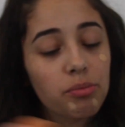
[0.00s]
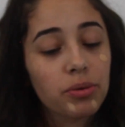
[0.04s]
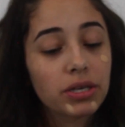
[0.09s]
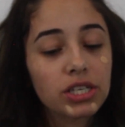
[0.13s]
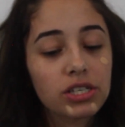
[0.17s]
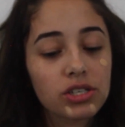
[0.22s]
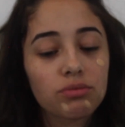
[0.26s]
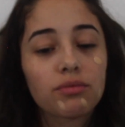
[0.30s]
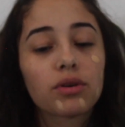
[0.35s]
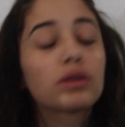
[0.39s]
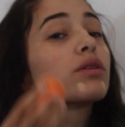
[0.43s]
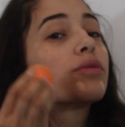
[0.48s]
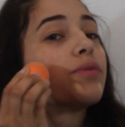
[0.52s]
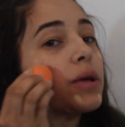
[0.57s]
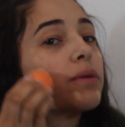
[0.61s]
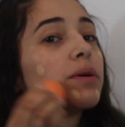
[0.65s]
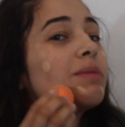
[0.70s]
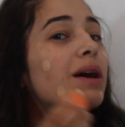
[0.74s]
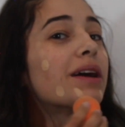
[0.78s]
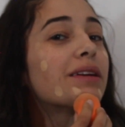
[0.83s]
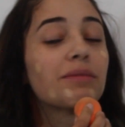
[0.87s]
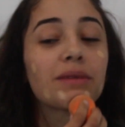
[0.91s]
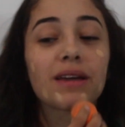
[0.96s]
Every beauty
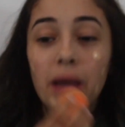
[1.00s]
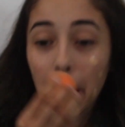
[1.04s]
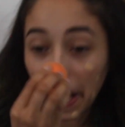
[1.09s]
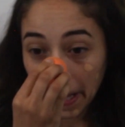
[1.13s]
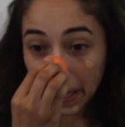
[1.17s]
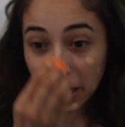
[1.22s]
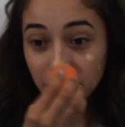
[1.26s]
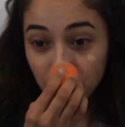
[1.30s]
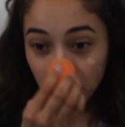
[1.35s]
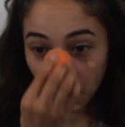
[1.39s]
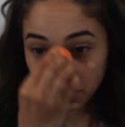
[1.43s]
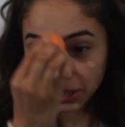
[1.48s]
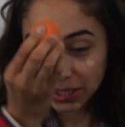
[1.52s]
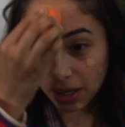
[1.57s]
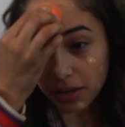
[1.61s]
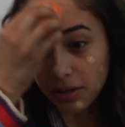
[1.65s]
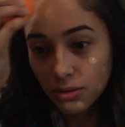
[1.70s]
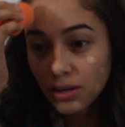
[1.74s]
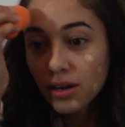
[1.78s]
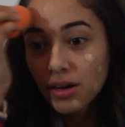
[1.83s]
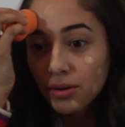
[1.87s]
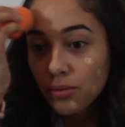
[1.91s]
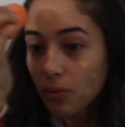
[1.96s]
blogger will tell you a
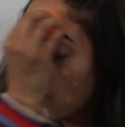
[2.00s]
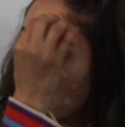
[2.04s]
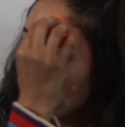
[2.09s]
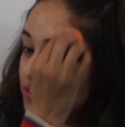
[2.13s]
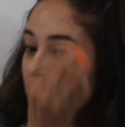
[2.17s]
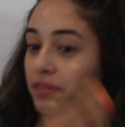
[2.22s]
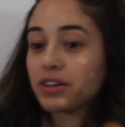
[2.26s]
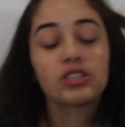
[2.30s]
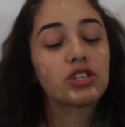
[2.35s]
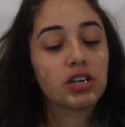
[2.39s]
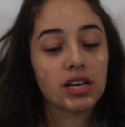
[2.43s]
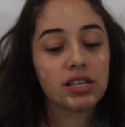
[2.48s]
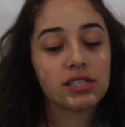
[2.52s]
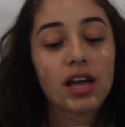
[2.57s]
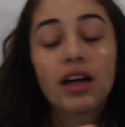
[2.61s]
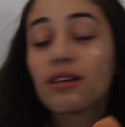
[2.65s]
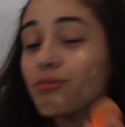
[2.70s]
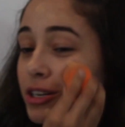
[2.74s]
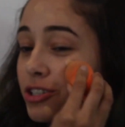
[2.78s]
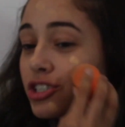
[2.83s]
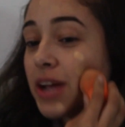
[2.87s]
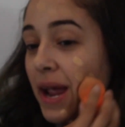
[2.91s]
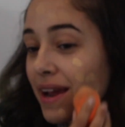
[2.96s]
different thing. There's
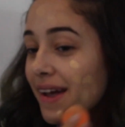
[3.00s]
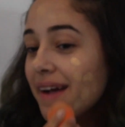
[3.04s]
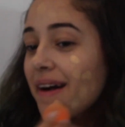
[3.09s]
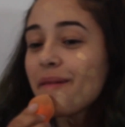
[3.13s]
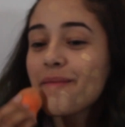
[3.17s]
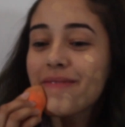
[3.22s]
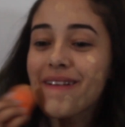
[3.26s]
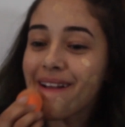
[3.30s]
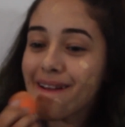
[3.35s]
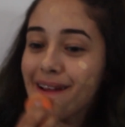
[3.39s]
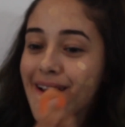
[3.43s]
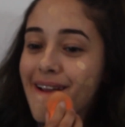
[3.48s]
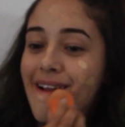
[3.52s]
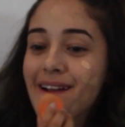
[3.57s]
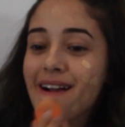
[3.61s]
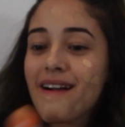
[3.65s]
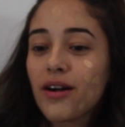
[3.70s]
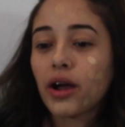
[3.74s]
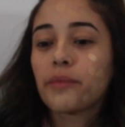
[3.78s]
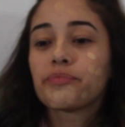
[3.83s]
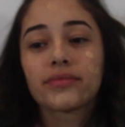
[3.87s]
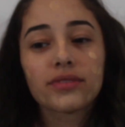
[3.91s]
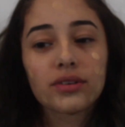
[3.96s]
a million different ways to
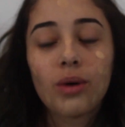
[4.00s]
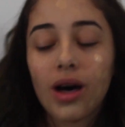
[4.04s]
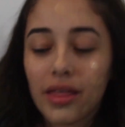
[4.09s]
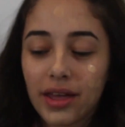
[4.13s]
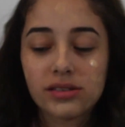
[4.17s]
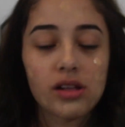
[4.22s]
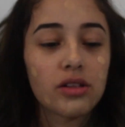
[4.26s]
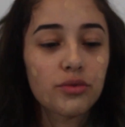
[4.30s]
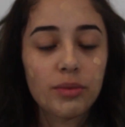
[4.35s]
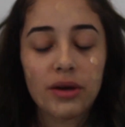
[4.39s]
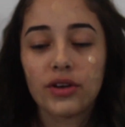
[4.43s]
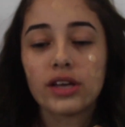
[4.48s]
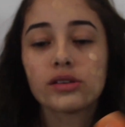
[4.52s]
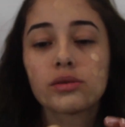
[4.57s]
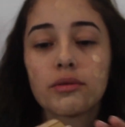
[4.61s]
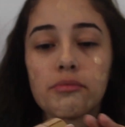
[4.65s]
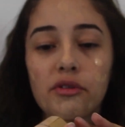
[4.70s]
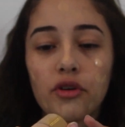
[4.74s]
put on your makeup.